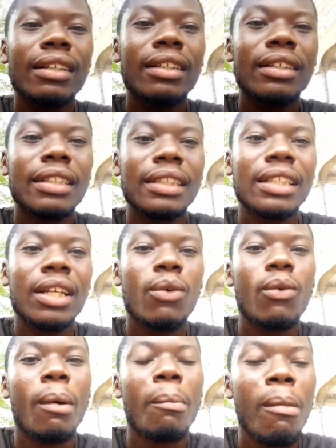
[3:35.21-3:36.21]
Just say,
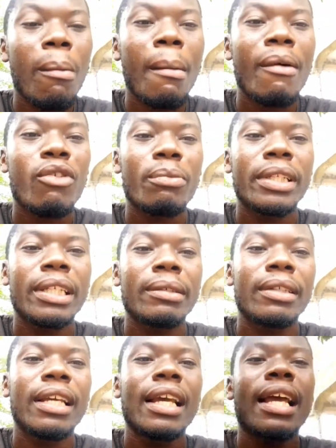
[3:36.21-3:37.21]
Boba man for be
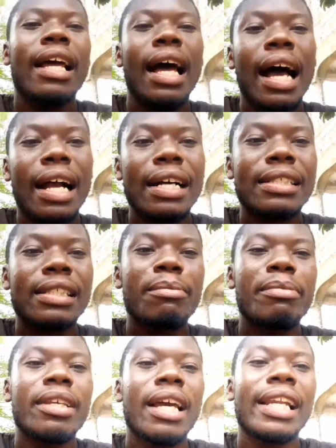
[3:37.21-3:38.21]
I can send be
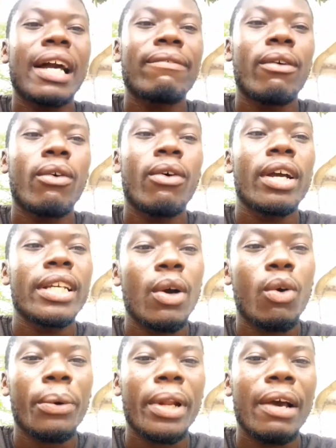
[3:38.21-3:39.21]
at their phone. Young
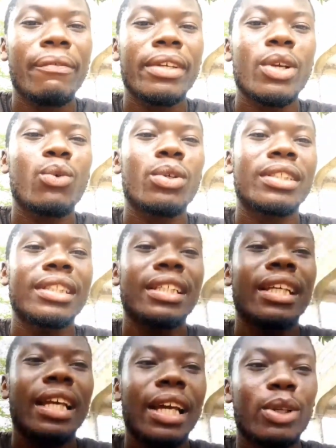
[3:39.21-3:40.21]
Goshana for Yungoti
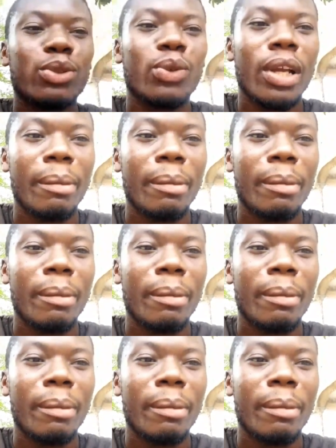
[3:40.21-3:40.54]
and also Embra.